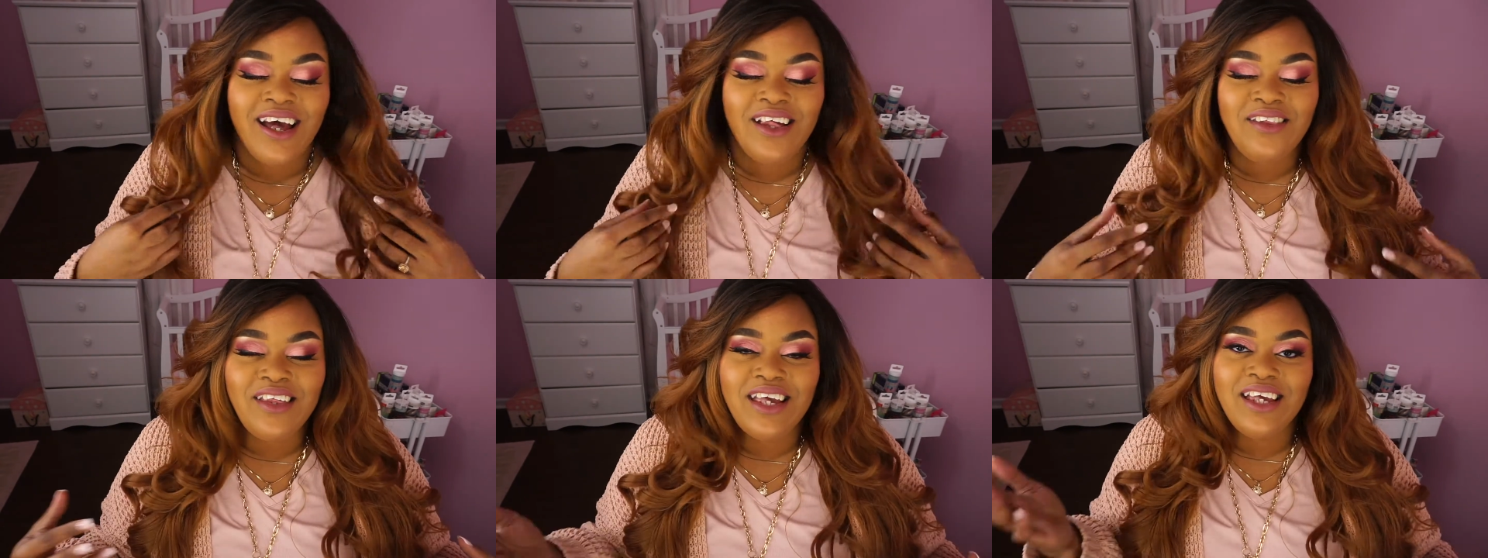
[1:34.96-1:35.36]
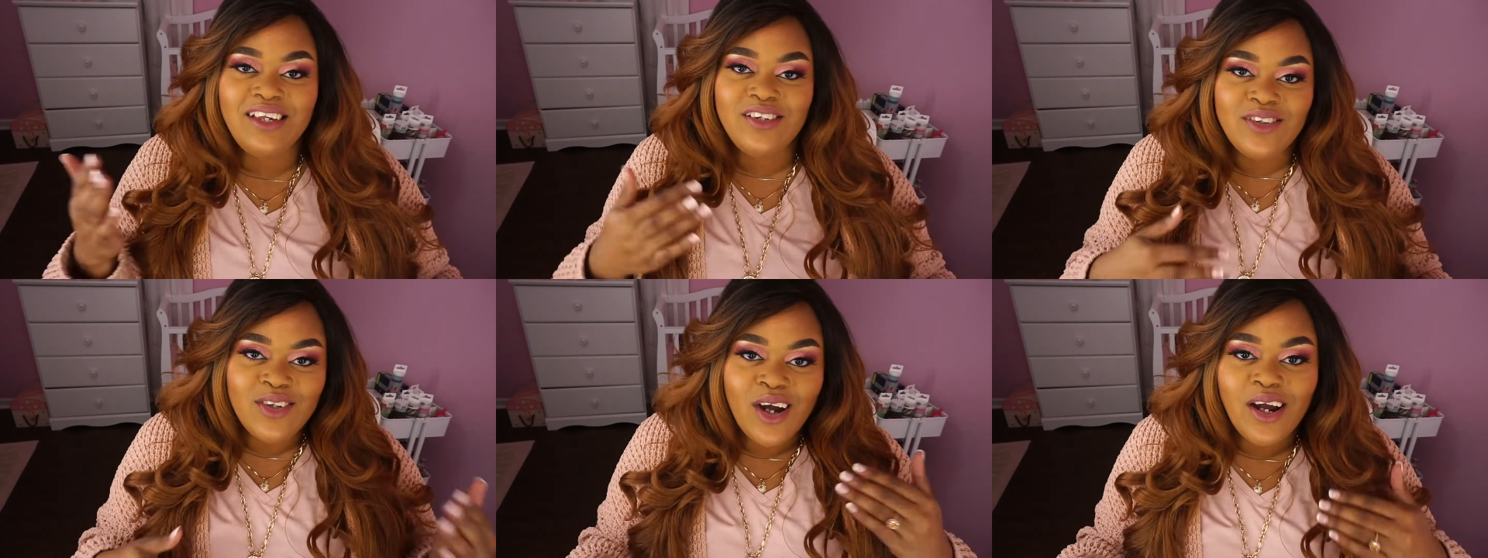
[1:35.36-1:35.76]

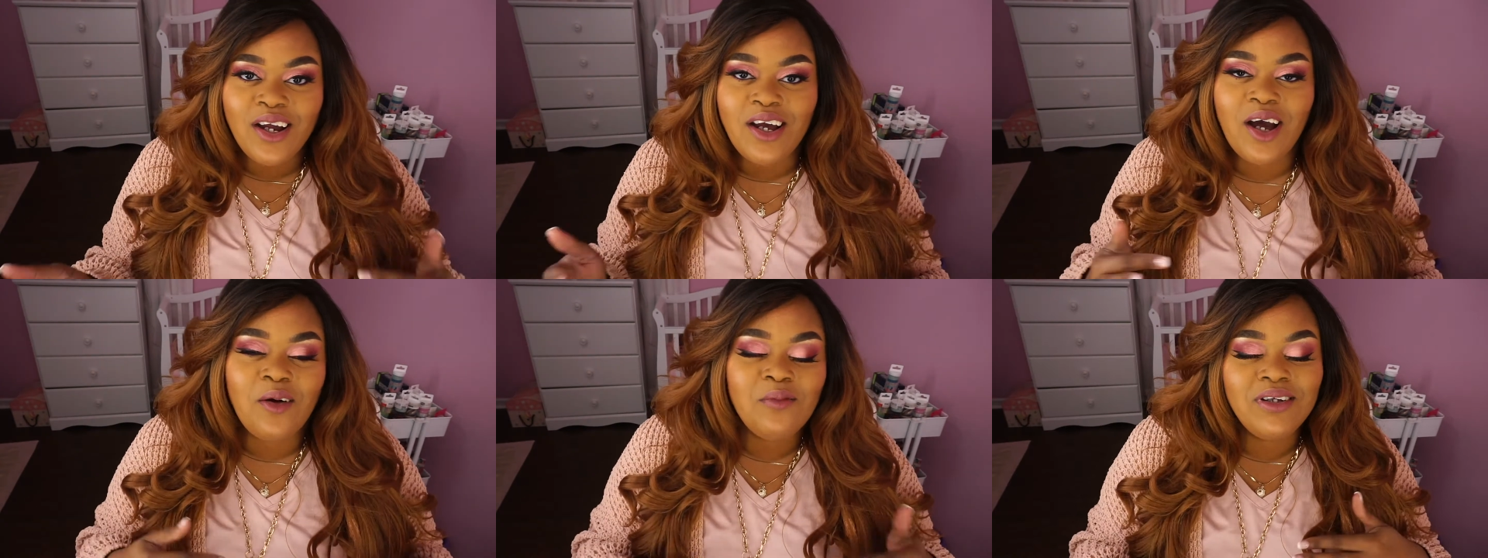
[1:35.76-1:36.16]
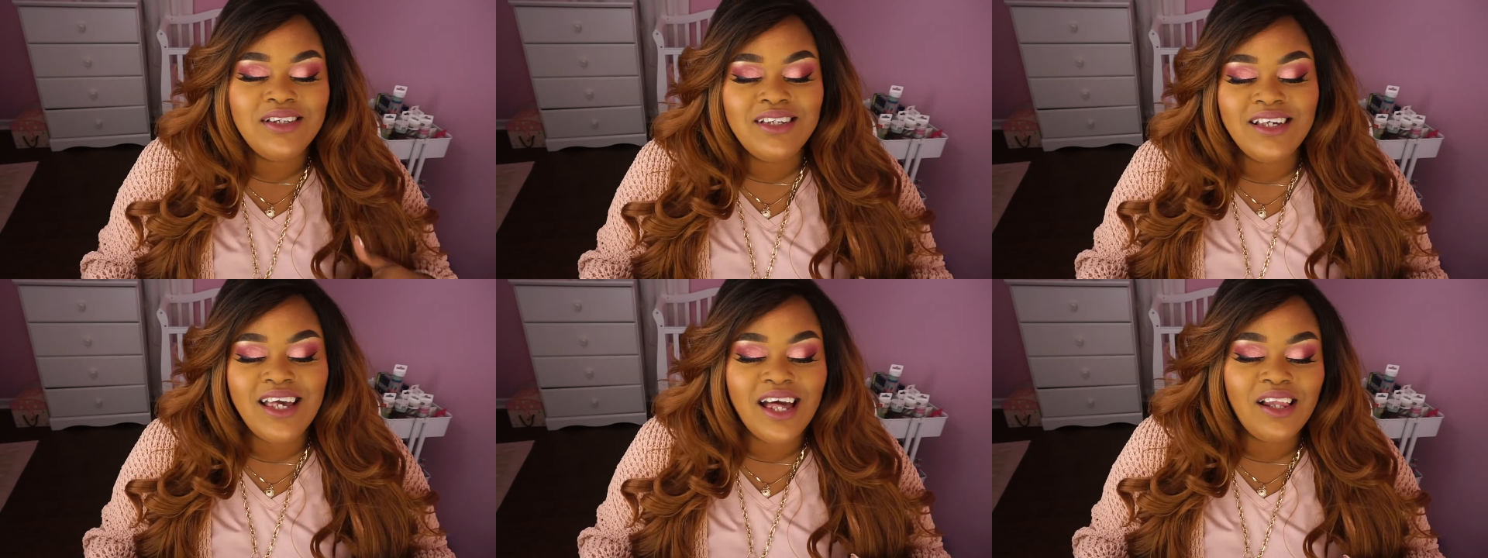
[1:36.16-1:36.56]
things start coming
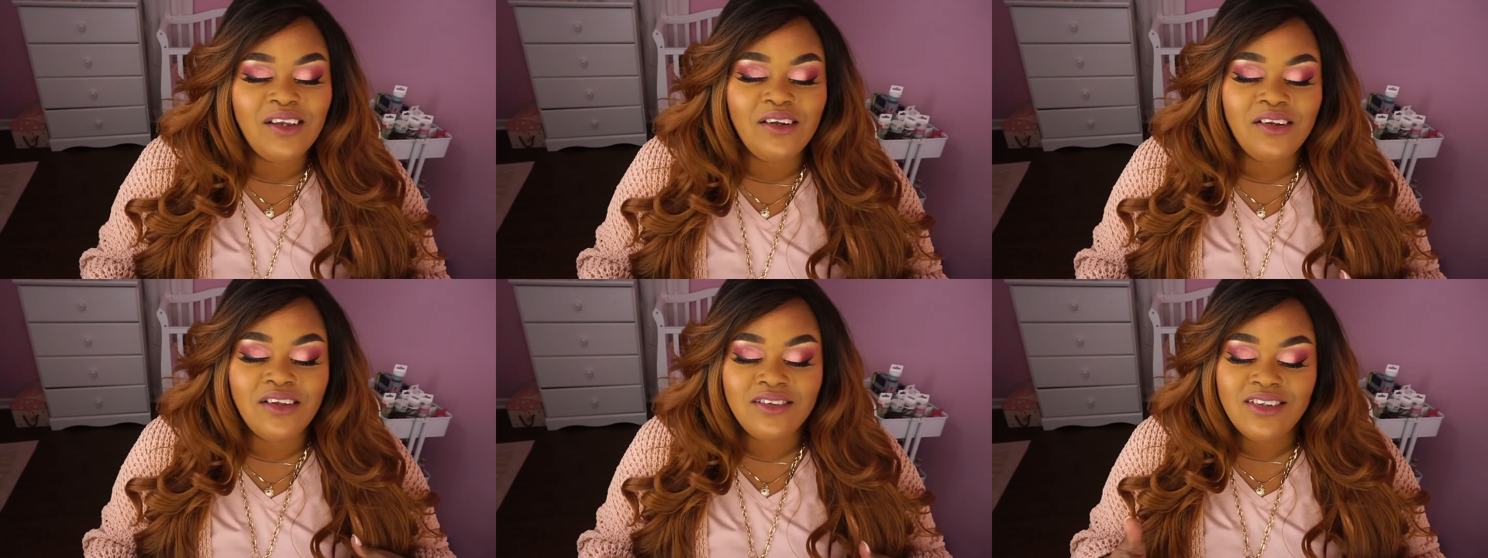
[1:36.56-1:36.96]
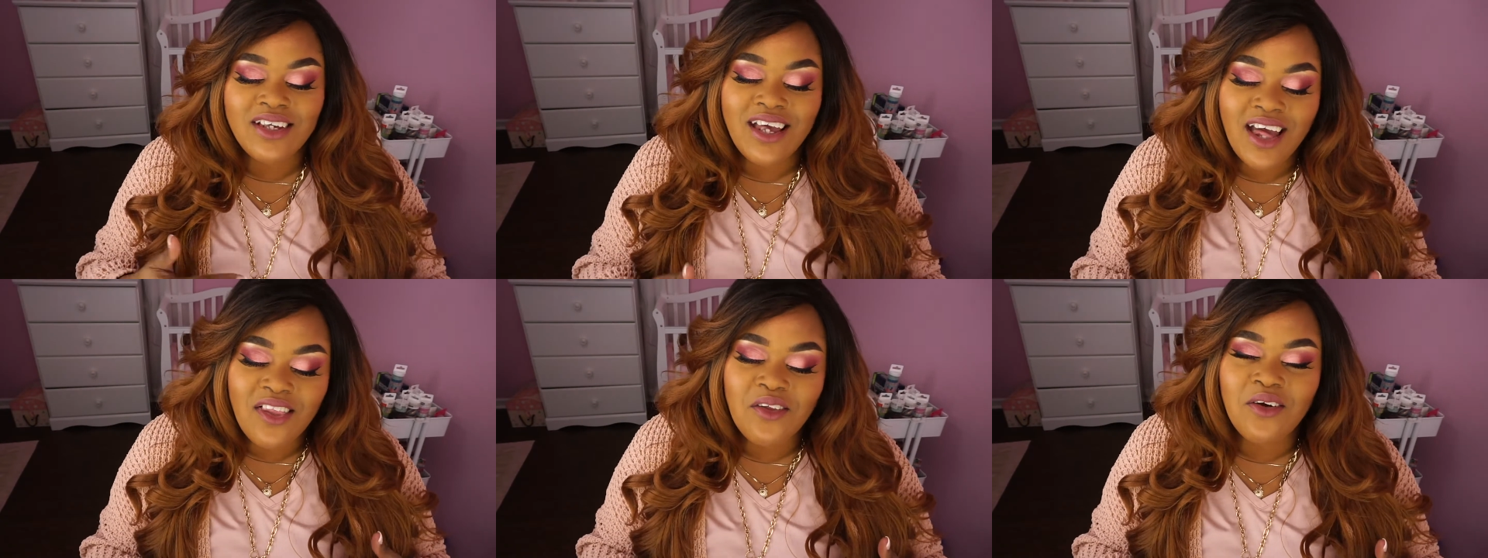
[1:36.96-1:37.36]

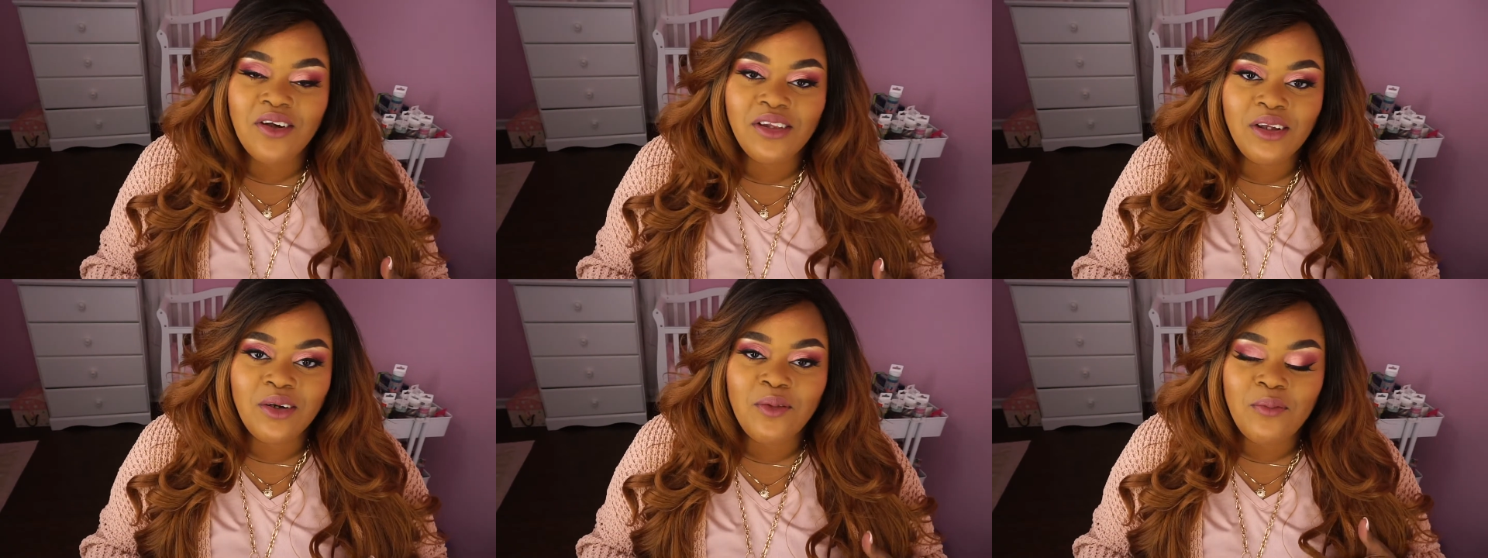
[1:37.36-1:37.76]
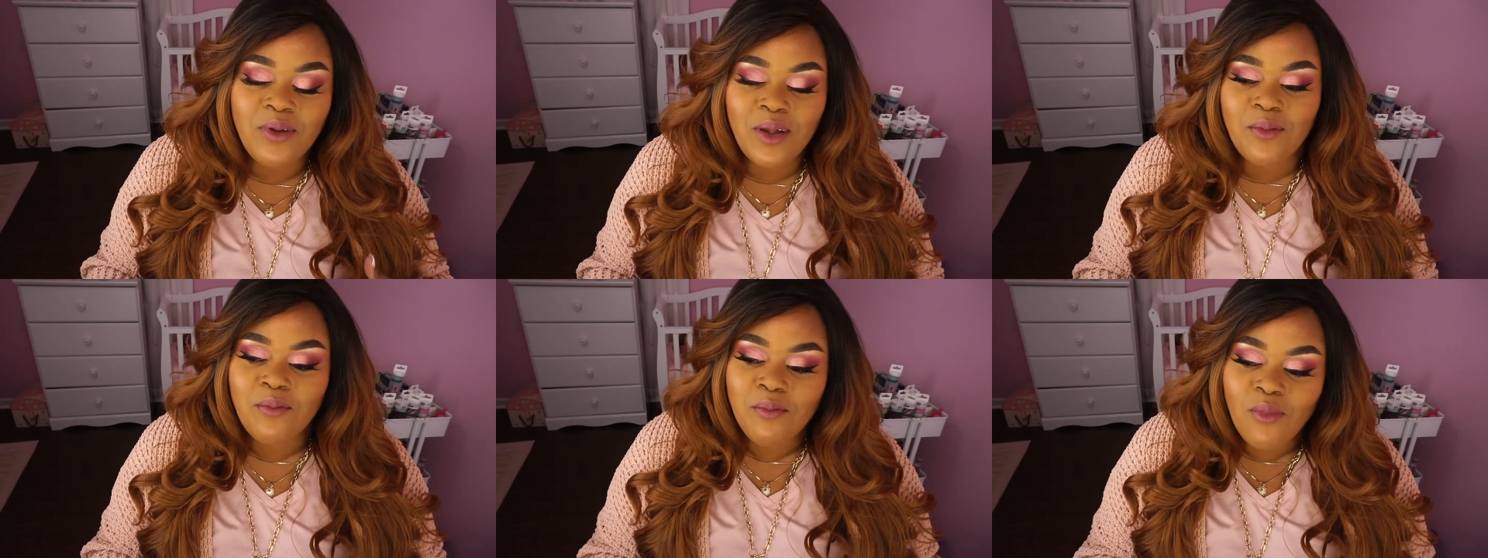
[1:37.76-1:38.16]
together a little
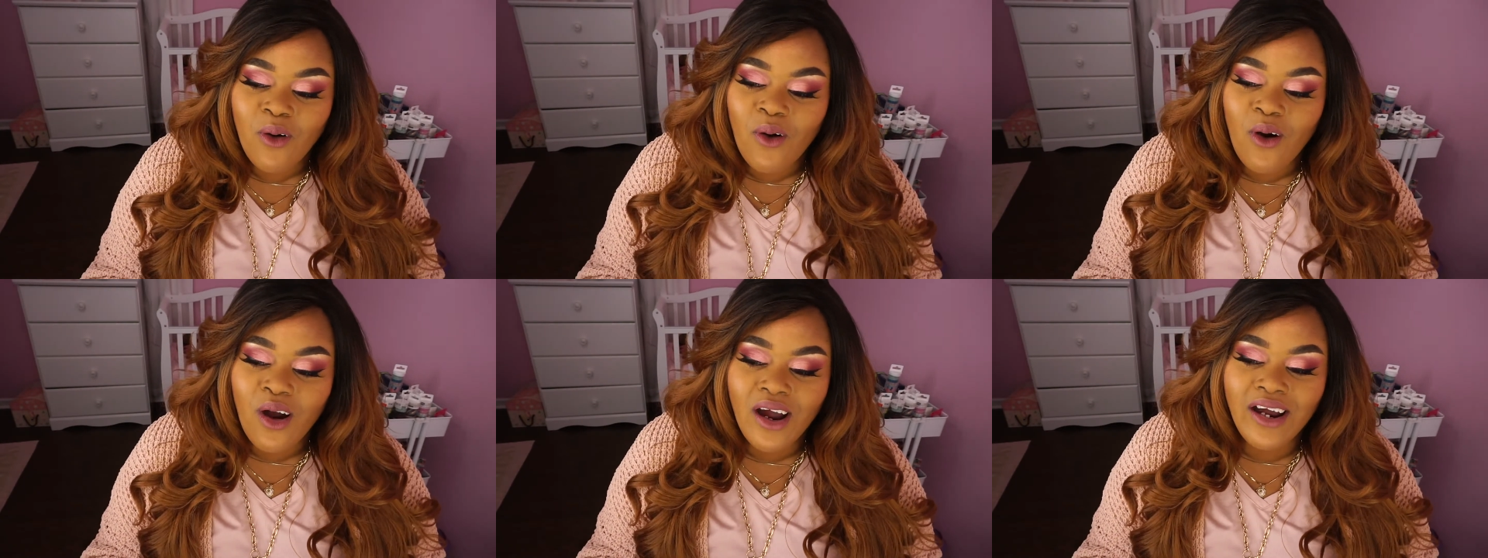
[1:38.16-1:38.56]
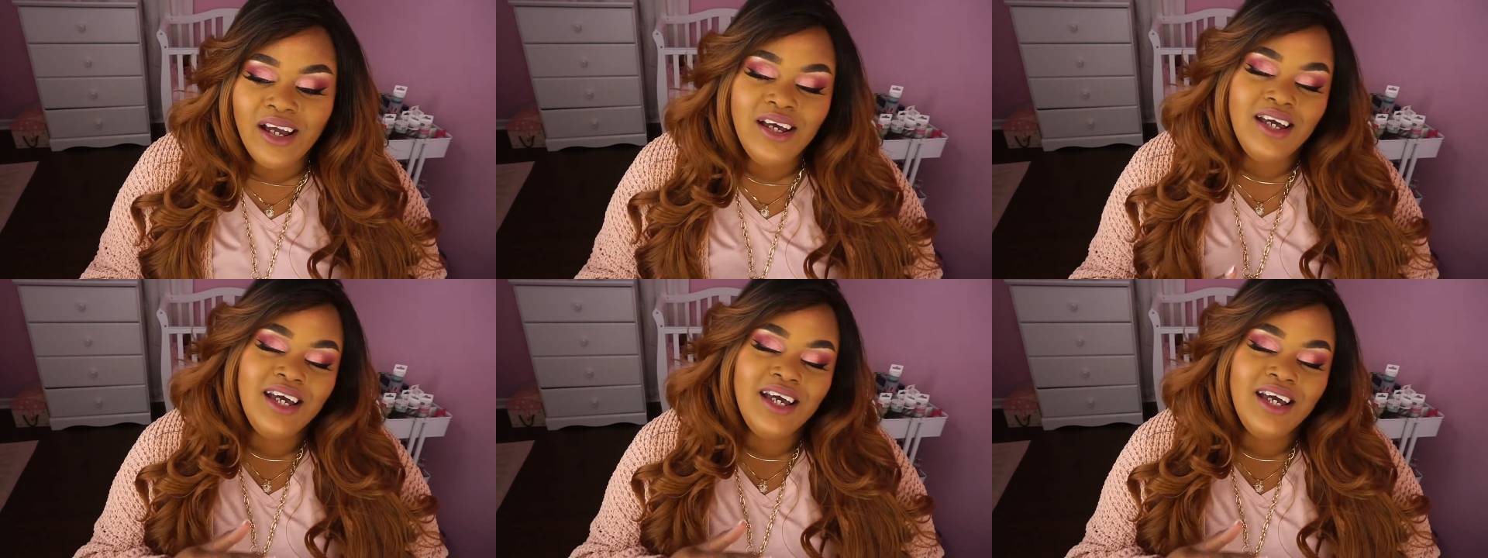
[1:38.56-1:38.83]
bit more.